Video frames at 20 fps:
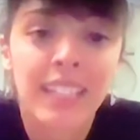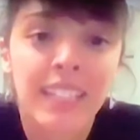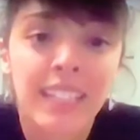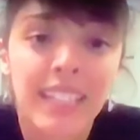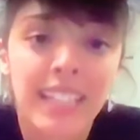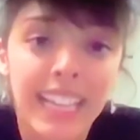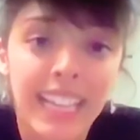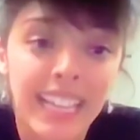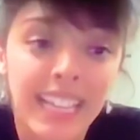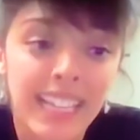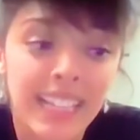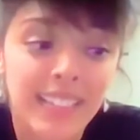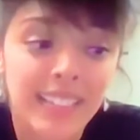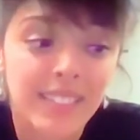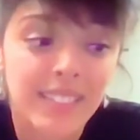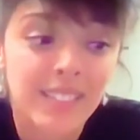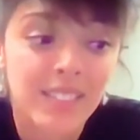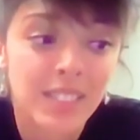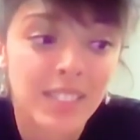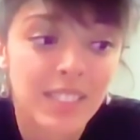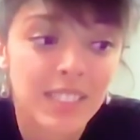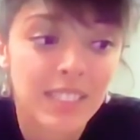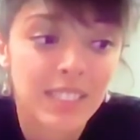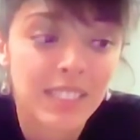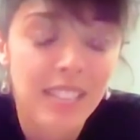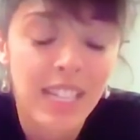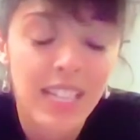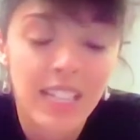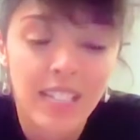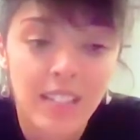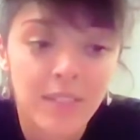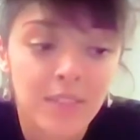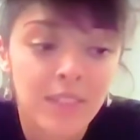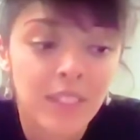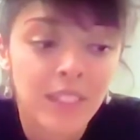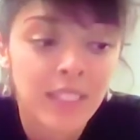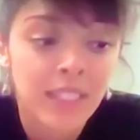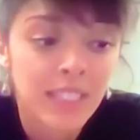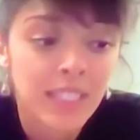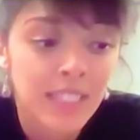and just kind of
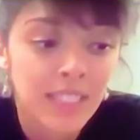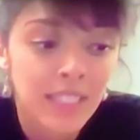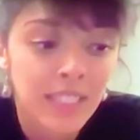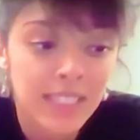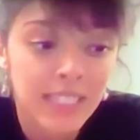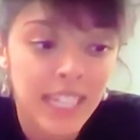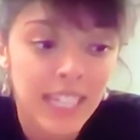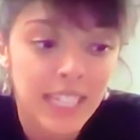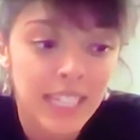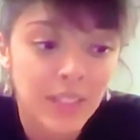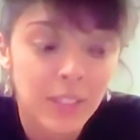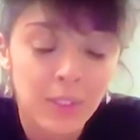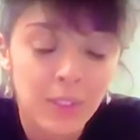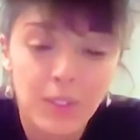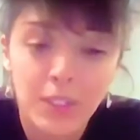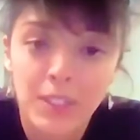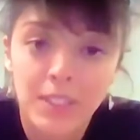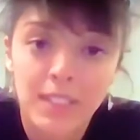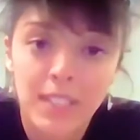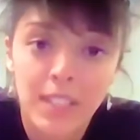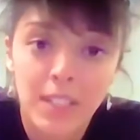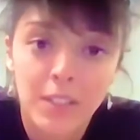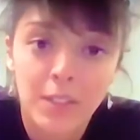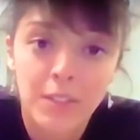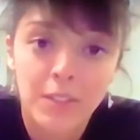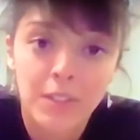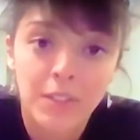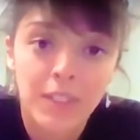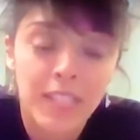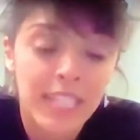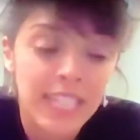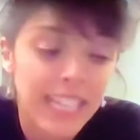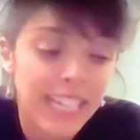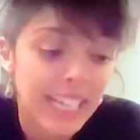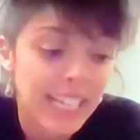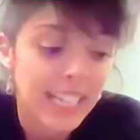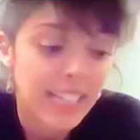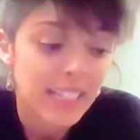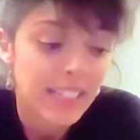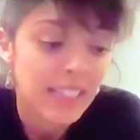to kind of lose yourself
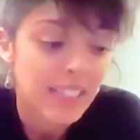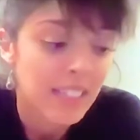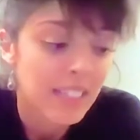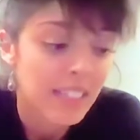and